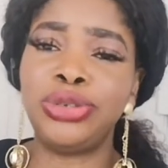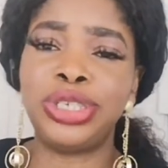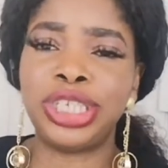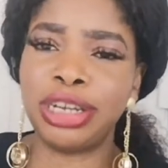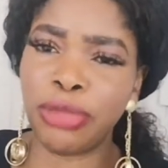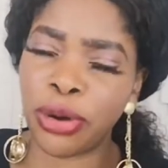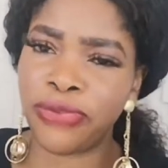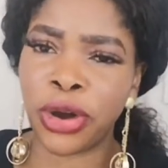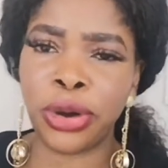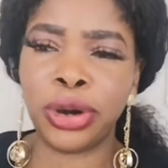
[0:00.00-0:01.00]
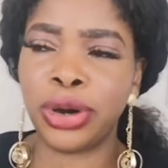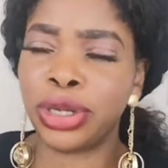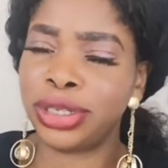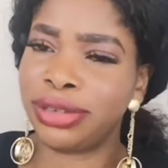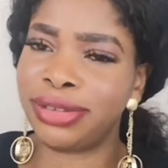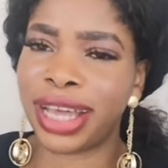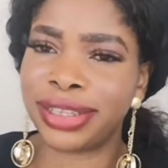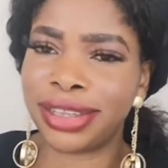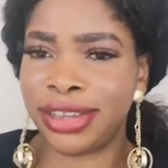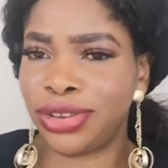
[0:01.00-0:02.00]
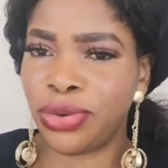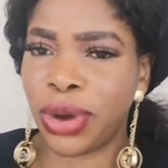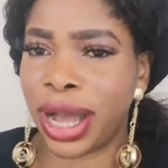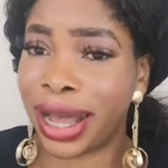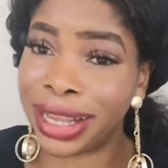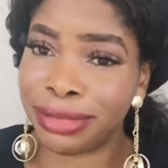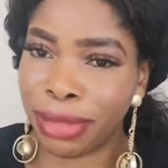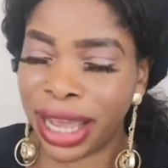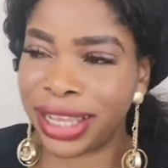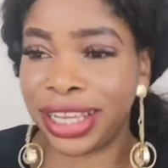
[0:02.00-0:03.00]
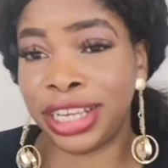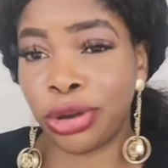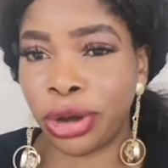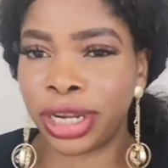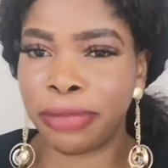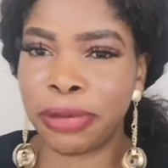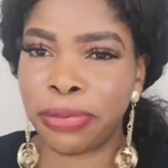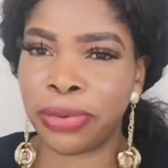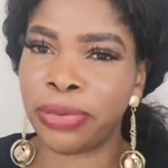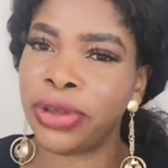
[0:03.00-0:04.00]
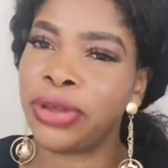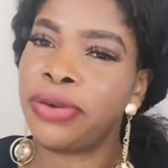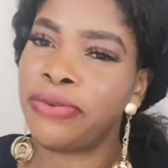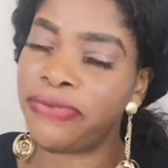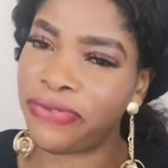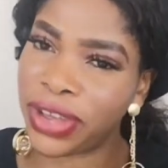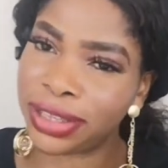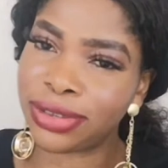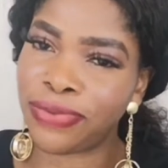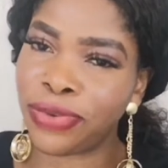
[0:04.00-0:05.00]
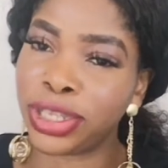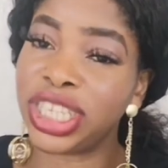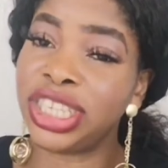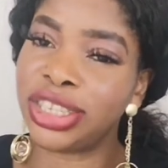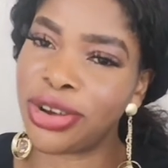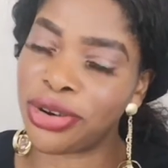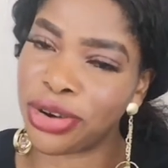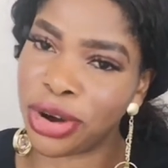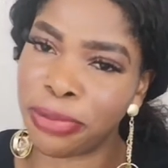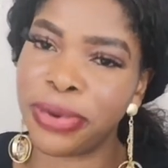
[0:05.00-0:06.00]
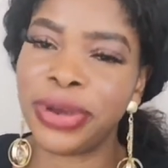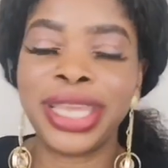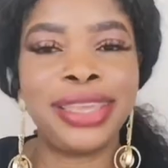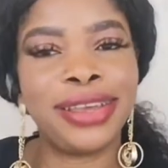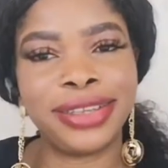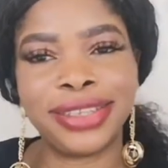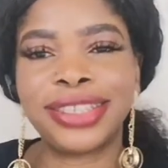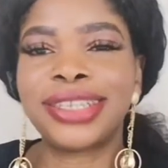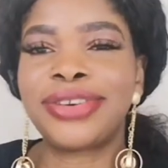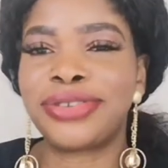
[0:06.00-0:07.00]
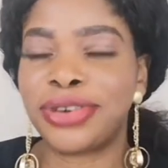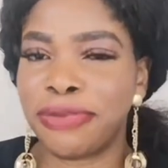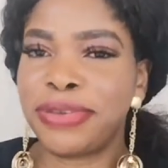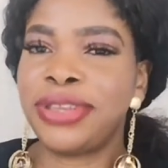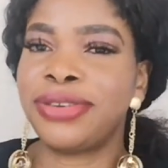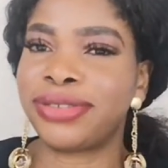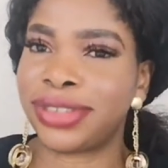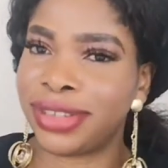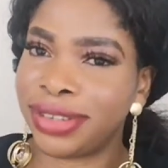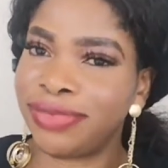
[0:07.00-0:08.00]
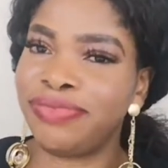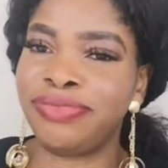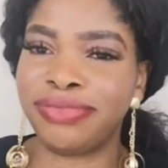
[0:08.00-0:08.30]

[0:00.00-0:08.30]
dream of, or that skin you are admiring in other people. First of all is scrub. Yes, scrubbing your skin.